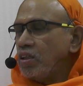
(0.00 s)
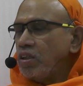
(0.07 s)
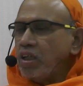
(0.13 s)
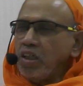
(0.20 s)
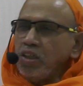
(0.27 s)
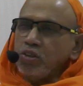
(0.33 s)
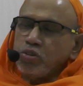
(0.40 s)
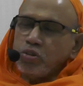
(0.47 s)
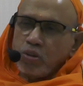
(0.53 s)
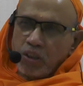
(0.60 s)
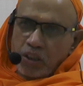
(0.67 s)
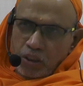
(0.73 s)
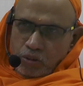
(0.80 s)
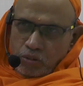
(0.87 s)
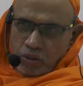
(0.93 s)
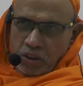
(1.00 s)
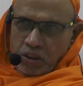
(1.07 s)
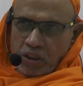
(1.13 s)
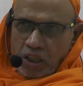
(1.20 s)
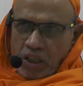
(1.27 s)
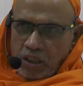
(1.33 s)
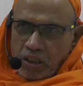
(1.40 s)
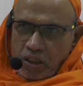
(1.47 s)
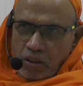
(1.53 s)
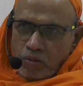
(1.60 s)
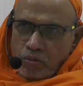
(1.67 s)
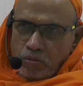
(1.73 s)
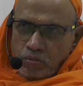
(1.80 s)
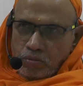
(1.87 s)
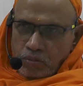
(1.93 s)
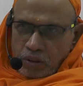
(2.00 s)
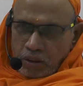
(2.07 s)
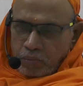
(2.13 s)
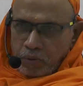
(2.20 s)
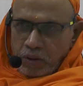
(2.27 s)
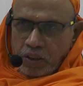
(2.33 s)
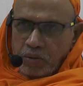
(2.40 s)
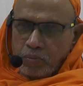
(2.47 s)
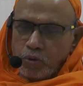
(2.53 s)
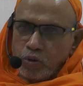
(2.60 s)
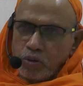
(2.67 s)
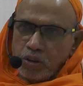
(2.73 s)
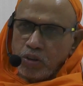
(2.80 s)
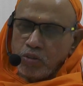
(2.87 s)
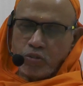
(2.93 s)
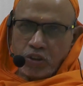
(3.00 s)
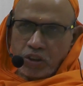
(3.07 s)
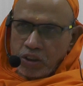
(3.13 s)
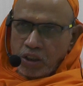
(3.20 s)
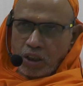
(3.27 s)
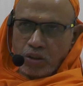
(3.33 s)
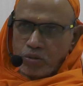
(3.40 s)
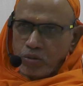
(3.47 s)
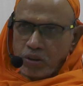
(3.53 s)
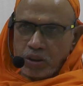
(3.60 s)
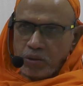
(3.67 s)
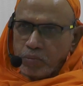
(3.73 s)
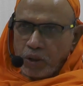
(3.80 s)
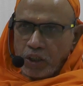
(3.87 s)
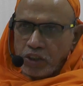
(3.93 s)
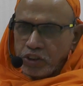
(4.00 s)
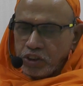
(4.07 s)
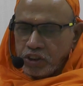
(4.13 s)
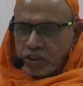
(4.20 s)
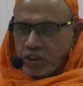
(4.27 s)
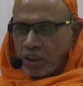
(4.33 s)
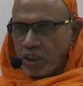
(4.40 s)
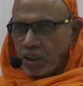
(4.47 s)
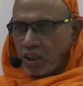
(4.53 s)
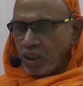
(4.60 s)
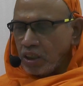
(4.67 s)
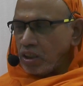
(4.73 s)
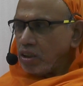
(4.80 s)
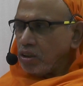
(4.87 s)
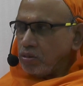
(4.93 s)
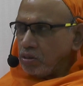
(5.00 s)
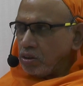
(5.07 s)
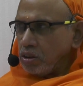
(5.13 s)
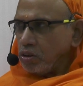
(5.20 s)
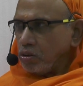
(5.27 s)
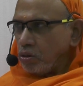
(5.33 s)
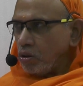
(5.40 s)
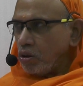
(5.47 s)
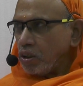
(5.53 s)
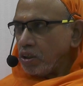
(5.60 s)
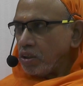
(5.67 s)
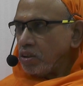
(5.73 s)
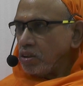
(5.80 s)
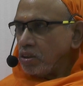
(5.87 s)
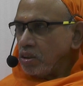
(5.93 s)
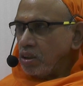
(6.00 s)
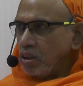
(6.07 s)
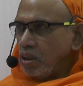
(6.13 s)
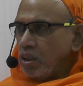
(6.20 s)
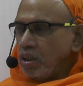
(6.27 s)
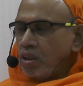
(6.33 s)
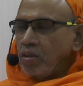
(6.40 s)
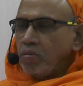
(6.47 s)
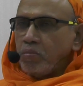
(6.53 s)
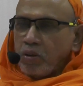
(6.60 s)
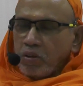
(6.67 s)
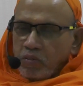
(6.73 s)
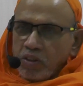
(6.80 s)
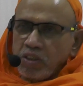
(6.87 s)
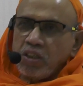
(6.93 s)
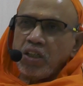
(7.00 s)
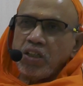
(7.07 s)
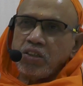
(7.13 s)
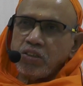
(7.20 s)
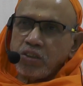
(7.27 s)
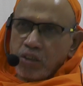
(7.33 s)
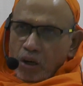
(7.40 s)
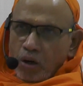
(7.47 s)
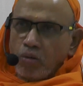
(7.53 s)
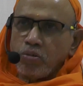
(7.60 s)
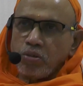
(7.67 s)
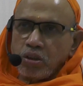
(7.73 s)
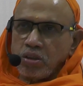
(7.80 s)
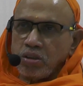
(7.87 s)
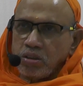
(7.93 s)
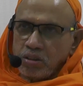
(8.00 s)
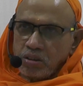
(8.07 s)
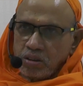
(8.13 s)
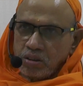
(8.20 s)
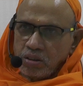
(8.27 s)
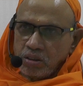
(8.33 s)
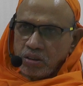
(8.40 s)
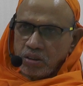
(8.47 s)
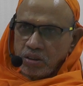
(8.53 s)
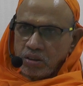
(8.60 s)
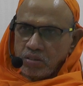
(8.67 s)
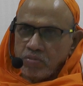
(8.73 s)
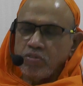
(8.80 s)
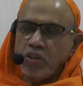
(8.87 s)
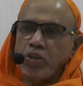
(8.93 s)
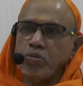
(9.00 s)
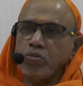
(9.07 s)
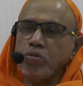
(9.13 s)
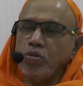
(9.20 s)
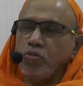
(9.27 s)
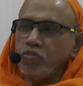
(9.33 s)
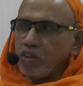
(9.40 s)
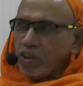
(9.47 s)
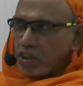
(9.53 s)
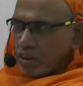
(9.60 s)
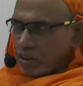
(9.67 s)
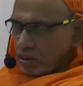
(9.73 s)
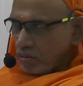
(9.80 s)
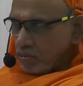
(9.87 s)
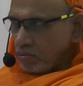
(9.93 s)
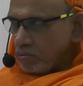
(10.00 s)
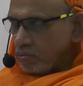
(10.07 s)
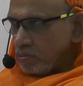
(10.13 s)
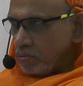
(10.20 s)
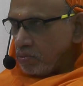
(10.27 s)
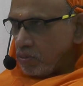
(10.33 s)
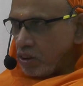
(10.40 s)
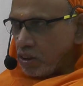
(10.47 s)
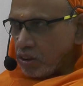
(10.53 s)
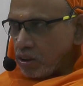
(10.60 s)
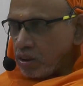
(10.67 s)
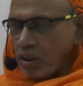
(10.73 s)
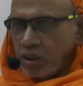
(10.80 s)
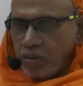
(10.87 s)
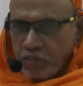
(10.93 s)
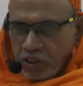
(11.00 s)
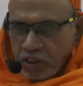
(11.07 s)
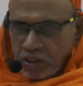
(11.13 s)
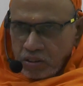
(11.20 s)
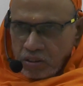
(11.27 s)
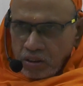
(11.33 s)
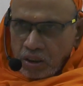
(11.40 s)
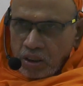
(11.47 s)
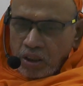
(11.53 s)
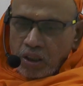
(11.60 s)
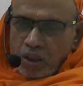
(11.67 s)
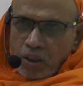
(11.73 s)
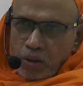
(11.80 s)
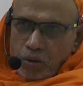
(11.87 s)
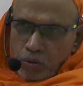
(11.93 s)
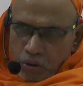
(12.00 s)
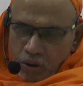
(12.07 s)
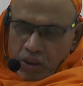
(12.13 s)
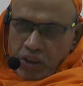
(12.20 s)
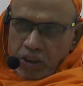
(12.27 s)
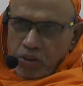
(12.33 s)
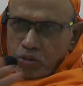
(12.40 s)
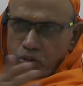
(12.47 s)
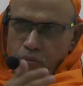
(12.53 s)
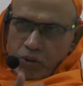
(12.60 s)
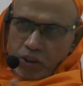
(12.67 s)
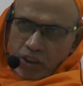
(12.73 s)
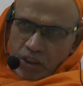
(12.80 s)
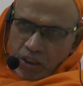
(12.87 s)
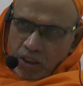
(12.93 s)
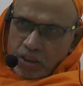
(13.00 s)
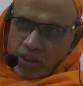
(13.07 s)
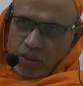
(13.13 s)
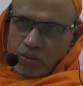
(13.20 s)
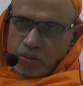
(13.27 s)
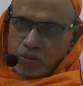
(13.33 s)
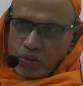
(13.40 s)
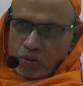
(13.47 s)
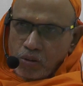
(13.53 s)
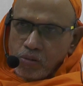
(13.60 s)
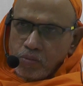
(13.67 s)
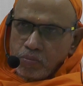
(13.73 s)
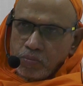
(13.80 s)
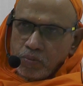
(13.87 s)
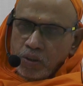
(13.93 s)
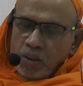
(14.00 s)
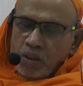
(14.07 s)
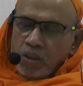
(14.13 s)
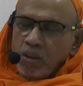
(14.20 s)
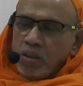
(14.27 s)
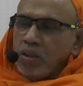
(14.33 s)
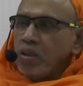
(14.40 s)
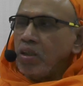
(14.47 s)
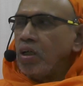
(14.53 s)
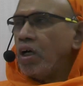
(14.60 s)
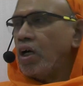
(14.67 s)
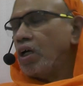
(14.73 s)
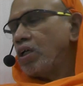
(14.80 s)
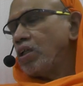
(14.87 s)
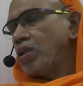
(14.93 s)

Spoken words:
then it's okay. You need not now repent about it. You need not do any prayashchitta and all that. You can ignore it. But when there is doubt, why to go for it? Just leave it. You can eat so many other things, And